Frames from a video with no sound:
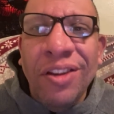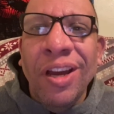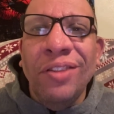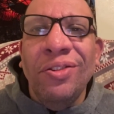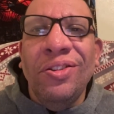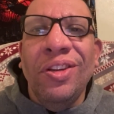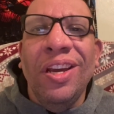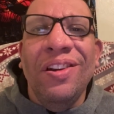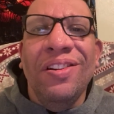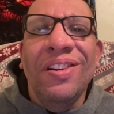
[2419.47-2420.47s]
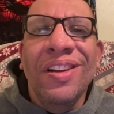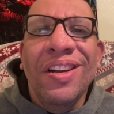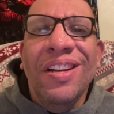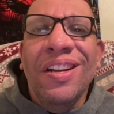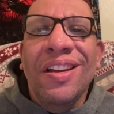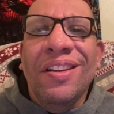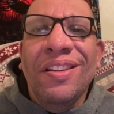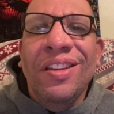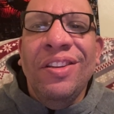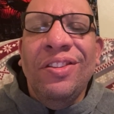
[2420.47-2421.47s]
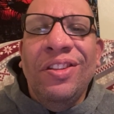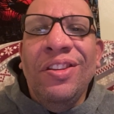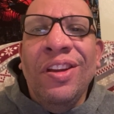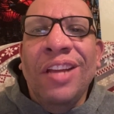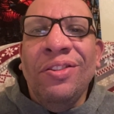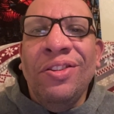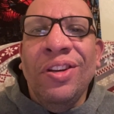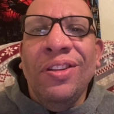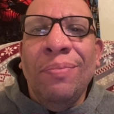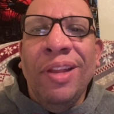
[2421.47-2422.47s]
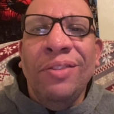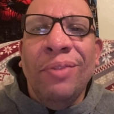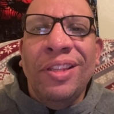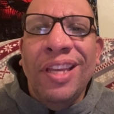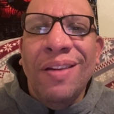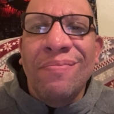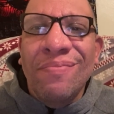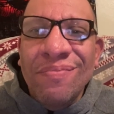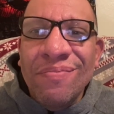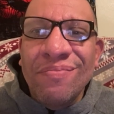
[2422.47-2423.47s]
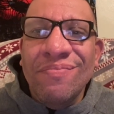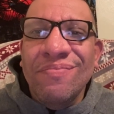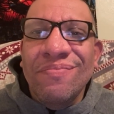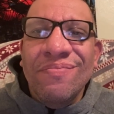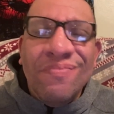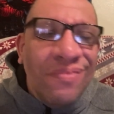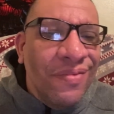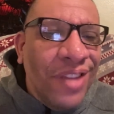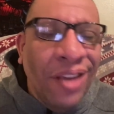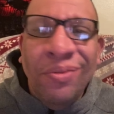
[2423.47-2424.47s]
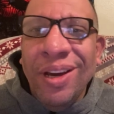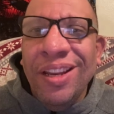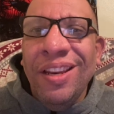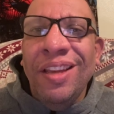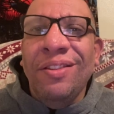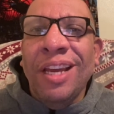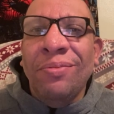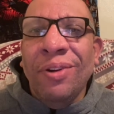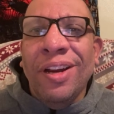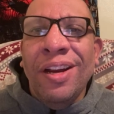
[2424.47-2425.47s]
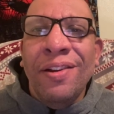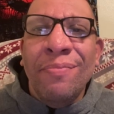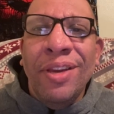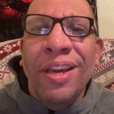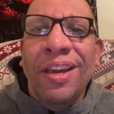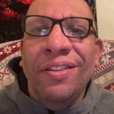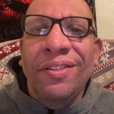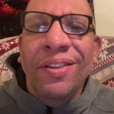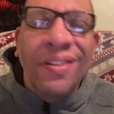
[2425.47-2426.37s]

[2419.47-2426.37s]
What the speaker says: have to share, you have to share the place with them. That's what it is. That's where Airbnb is.